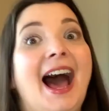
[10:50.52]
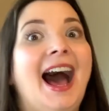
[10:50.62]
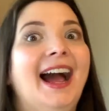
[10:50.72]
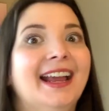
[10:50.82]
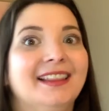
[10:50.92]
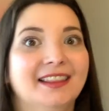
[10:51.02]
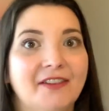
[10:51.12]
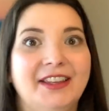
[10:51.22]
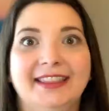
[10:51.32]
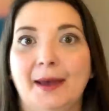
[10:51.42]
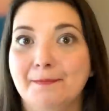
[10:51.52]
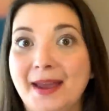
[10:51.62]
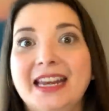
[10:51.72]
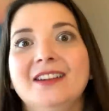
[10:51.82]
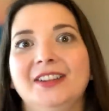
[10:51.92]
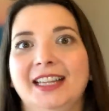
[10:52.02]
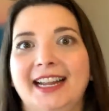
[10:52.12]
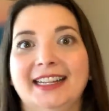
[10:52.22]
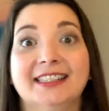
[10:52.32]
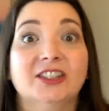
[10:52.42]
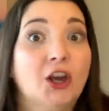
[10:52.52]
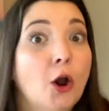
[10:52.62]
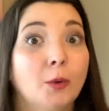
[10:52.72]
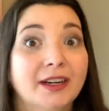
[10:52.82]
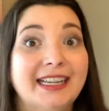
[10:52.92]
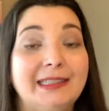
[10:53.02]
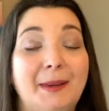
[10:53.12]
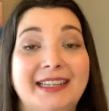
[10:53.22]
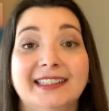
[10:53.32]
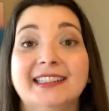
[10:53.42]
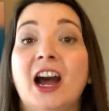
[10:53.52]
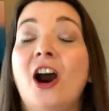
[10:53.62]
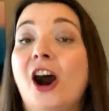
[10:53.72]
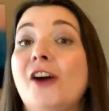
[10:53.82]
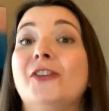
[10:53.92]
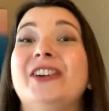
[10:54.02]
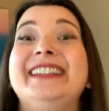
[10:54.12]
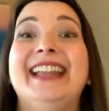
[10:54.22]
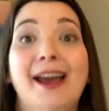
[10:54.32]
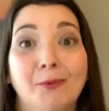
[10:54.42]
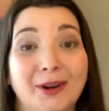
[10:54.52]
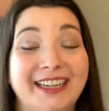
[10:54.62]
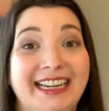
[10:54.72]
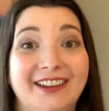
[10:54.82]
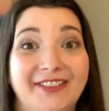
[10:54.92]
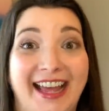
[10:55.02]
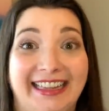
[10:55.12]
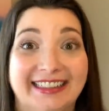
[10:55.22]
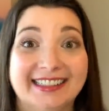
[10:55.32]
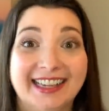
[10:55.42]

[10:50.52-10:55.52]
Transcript: I love it that many of Alliance's co working spaces offer networking events.